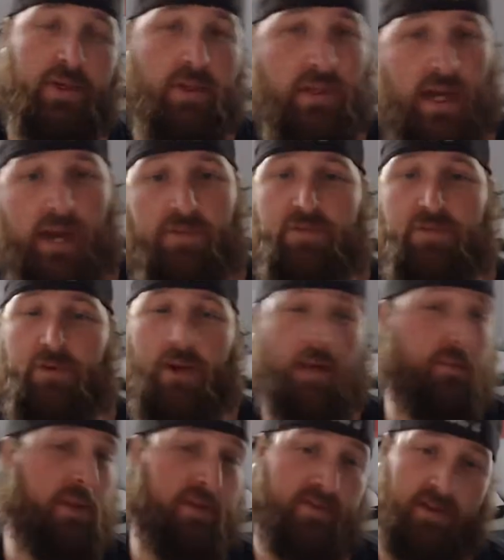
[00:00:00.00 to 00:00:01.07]
into live
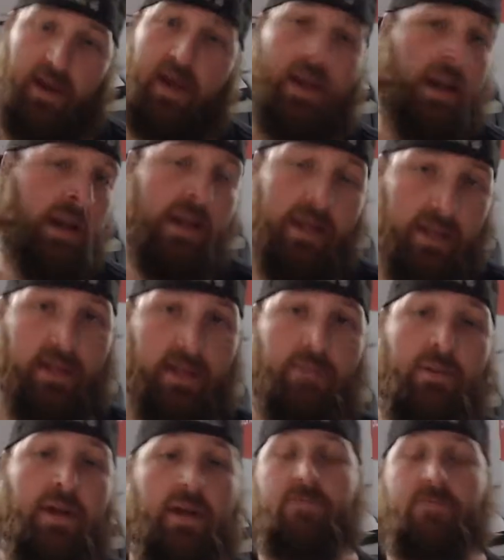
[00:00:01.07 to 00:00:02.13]
stream and say, give
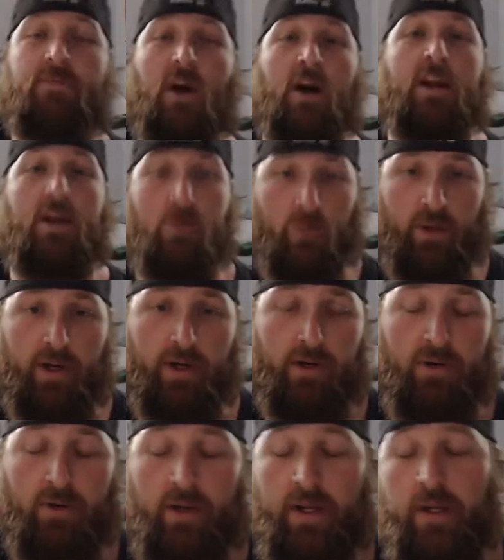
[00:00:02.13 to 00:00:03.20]
me fucking
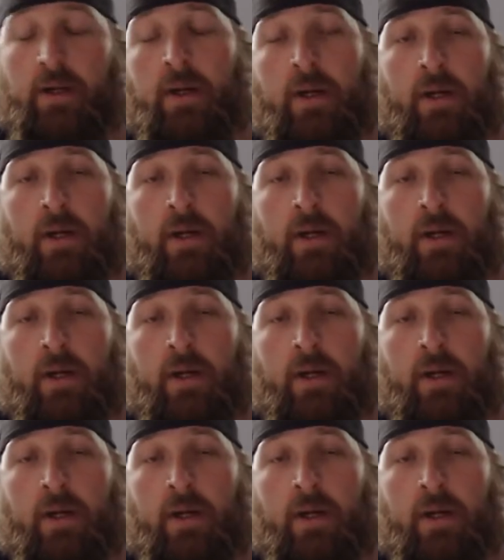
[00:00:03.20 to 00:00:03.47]
WinnerCoin,